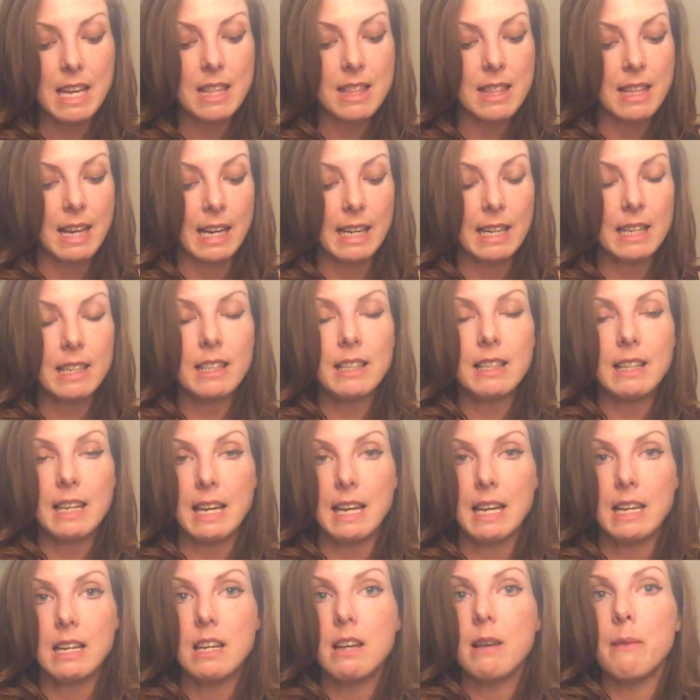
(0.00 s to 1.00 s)
that
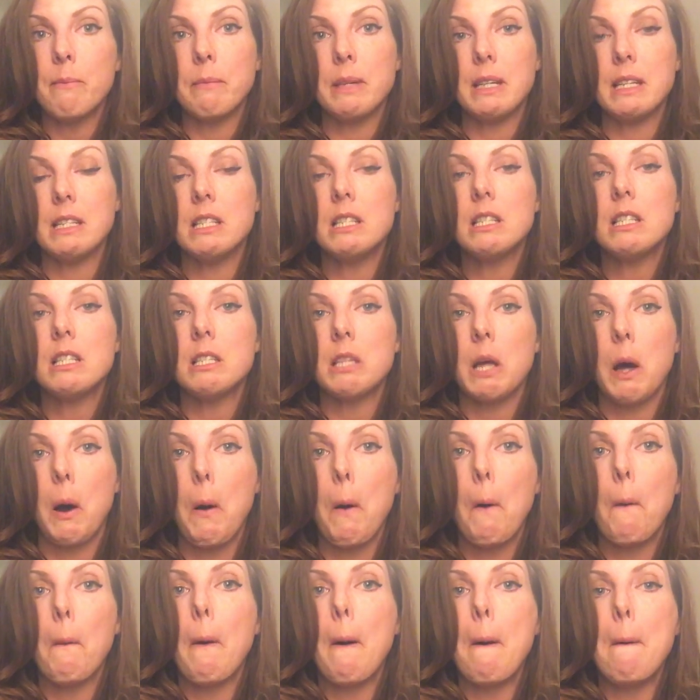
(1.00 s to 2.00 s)
kid means
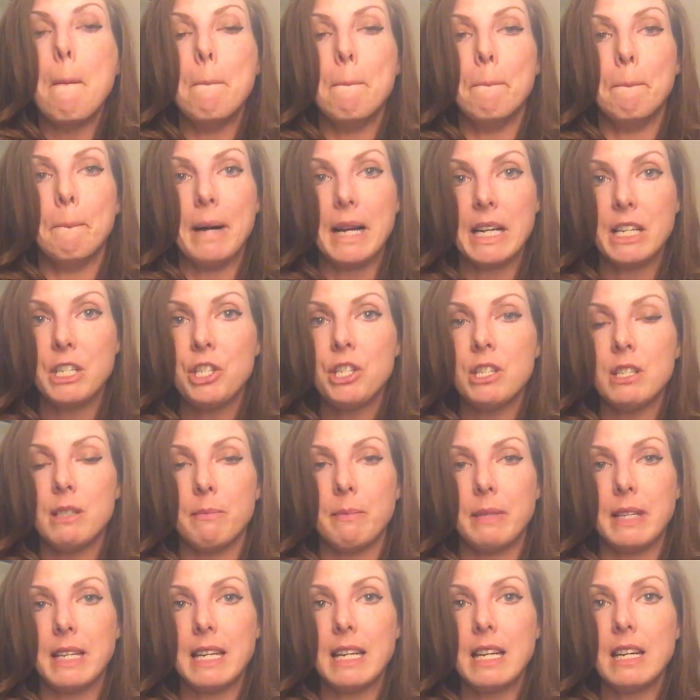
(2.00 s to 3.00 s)
so much to
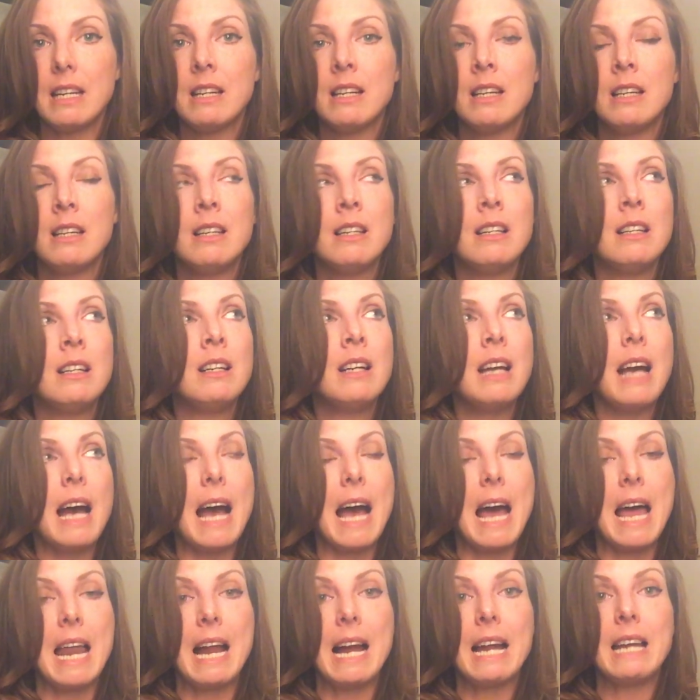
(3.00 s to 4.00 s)
me,
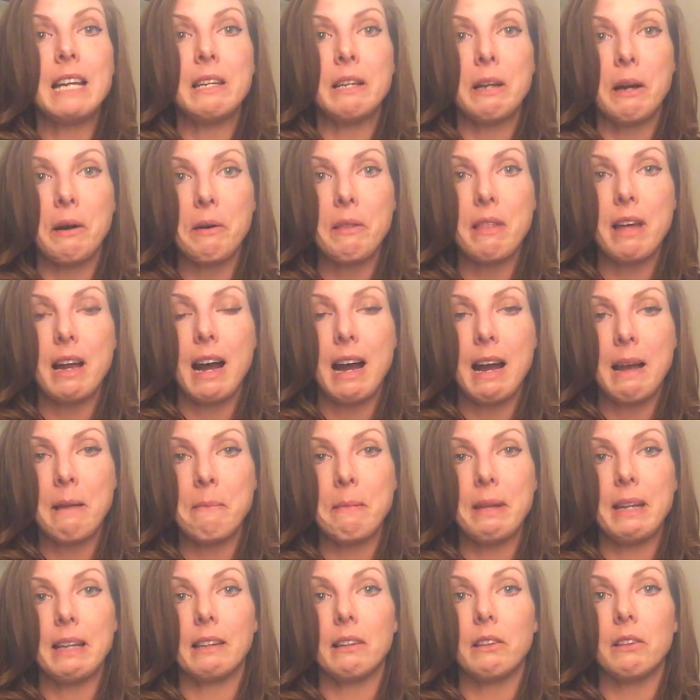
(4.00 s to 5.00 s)
and I know that I
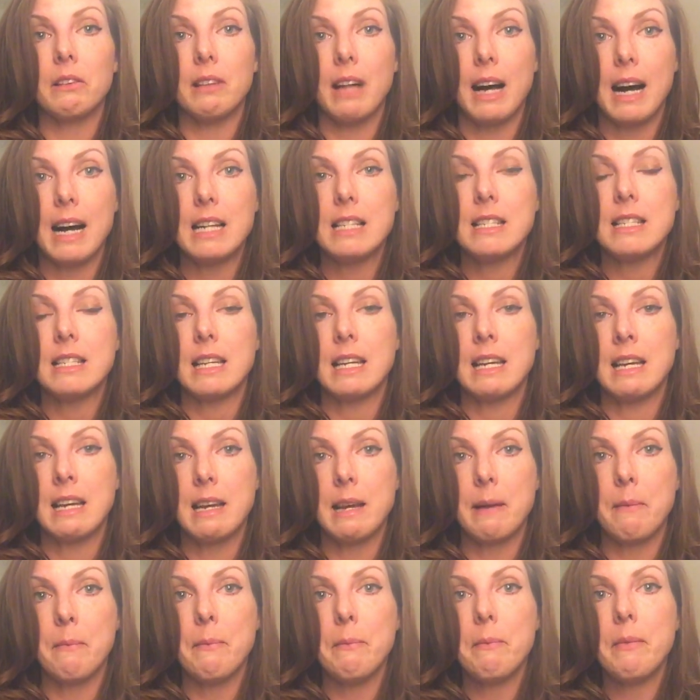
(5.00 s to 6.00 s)
mean a lot to
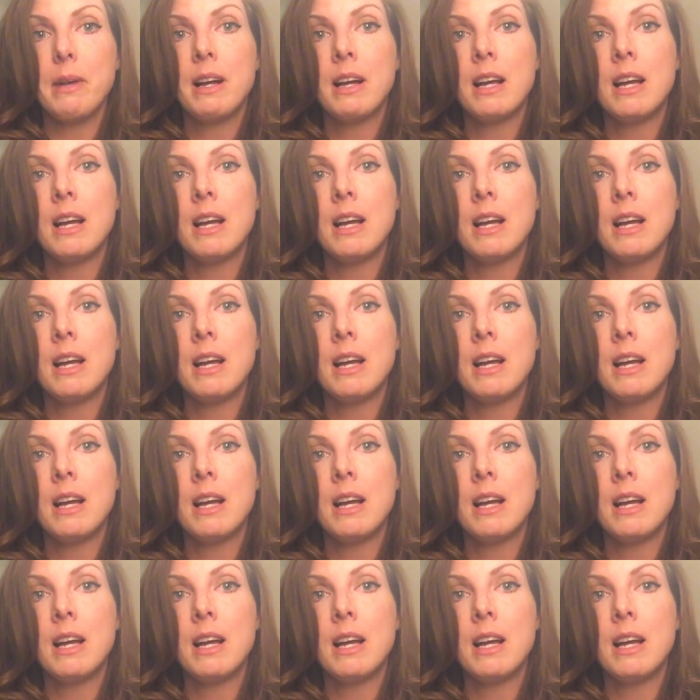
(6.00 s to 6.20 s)
him.